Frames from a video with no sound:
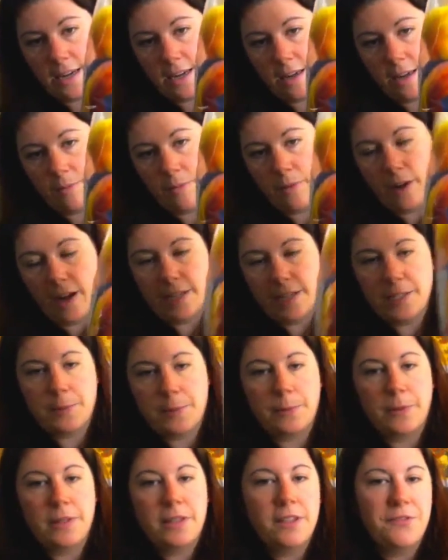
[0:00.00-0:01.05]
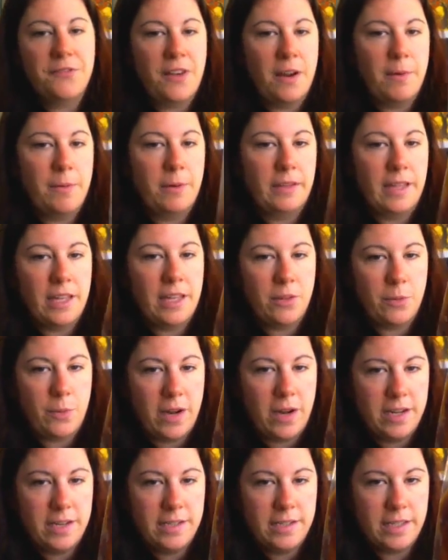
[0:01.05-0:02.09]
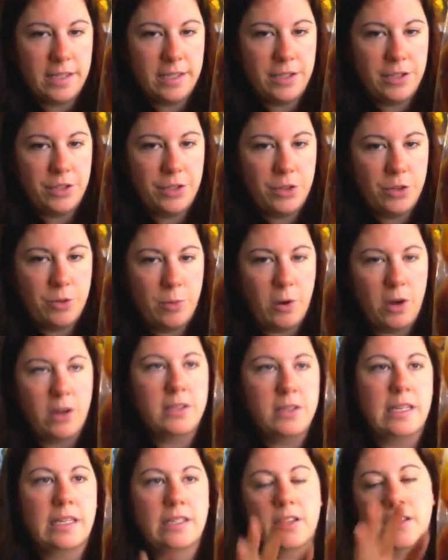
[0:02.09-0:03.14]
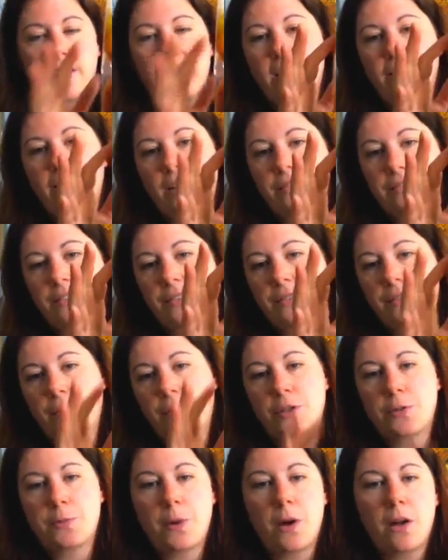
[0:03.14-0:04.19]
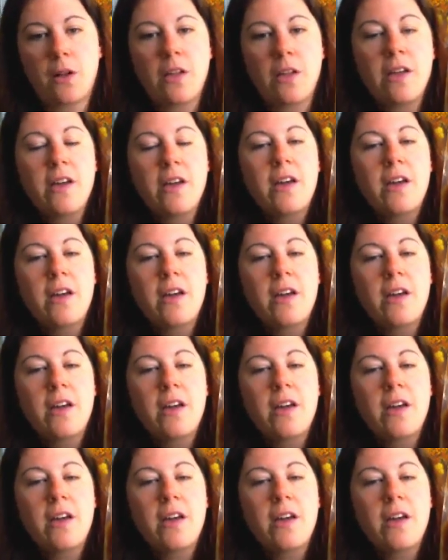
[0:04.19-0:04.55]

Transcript: I split the fiber lengthwise into 2 balls. That's all I have left of the first ball.